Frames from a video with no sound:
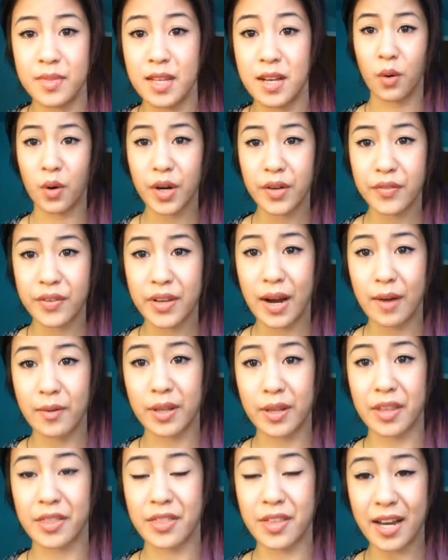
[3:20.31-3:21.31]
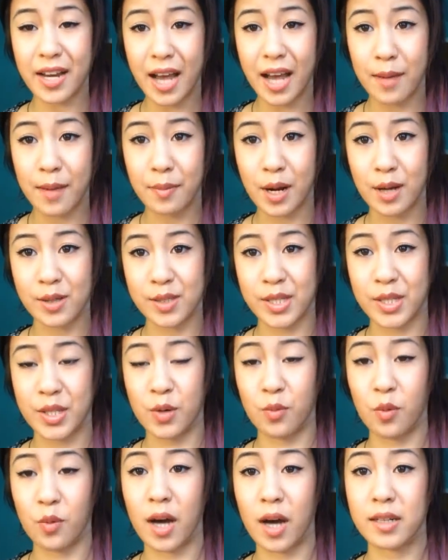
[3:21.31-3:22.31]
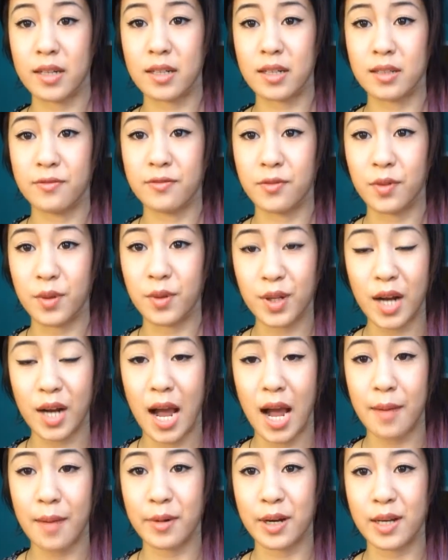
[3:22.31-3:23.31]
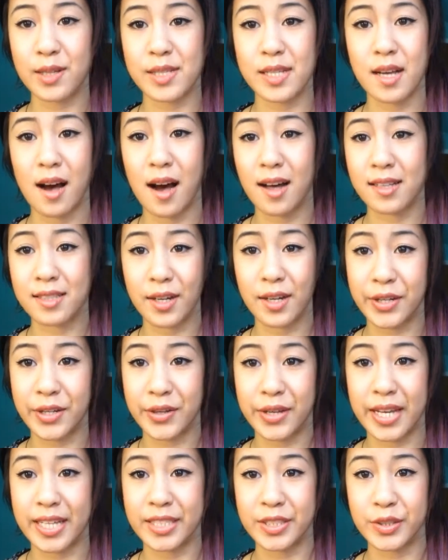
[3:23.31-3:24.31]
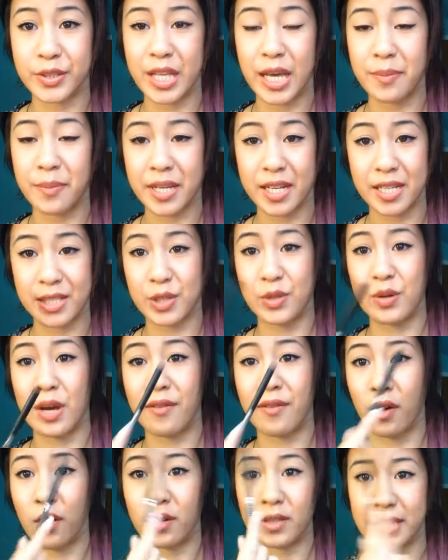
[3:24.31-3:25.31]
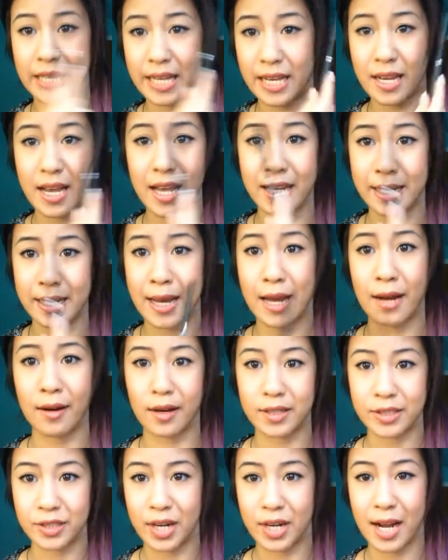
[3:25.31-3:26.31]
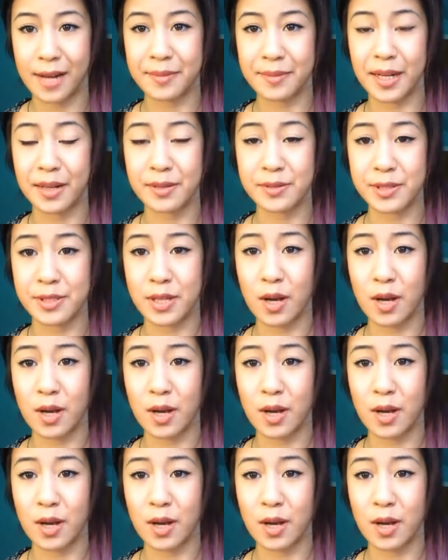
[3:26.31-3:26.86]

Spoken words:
Or if you got really thin eyebrows and you want fuller eyebrows, odds are you can't do that because you have hardly any hair on your eyebrows.